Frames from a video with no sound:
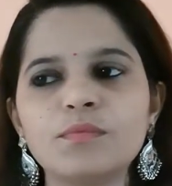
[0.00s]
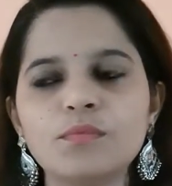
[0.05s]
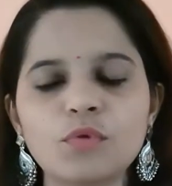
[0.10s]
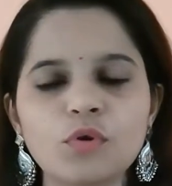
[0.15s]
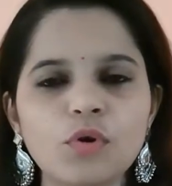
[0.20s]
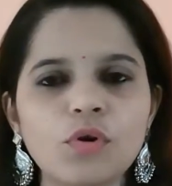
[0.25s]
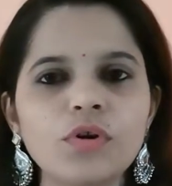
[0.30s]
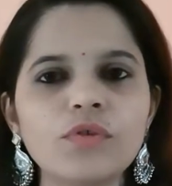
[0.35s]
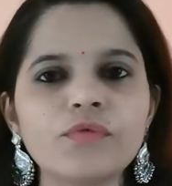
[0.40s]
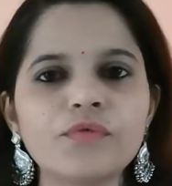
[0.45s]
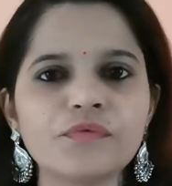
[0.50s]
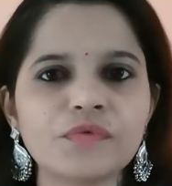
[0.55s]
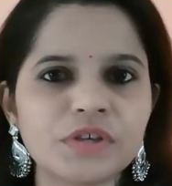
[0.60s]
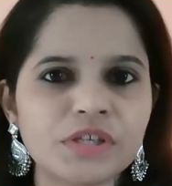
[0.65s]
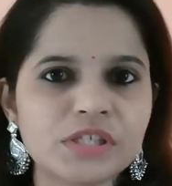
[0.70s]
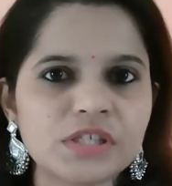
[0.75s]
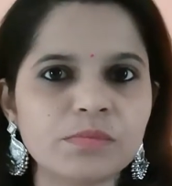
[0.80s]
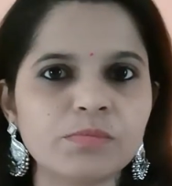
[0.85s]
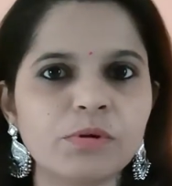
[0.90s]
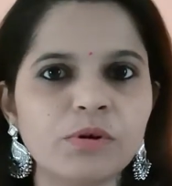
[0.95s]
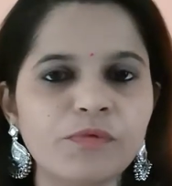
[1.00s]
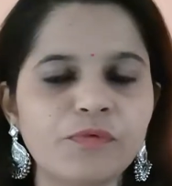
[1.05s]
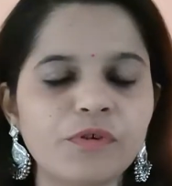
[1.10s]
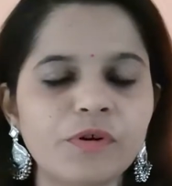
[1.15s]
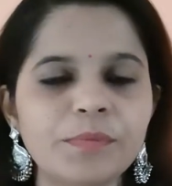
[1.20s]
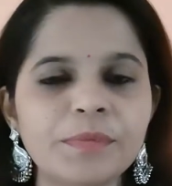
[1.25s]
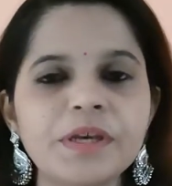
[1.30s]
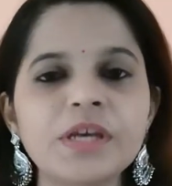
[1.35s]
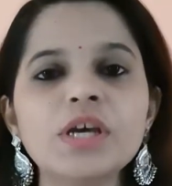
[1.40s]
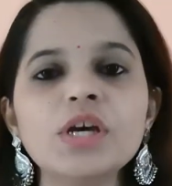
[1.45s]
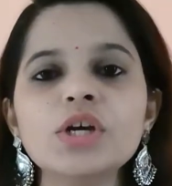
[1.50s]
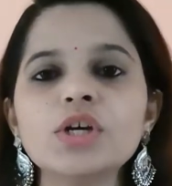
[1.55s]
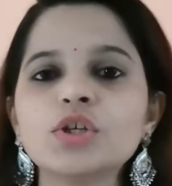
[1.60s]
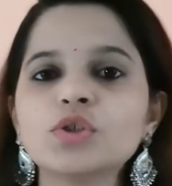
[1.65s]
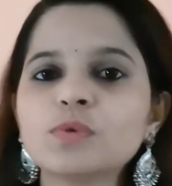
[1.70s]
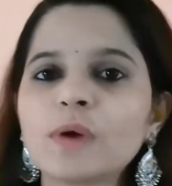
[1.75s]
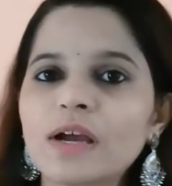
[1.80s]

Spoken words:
more feasible for me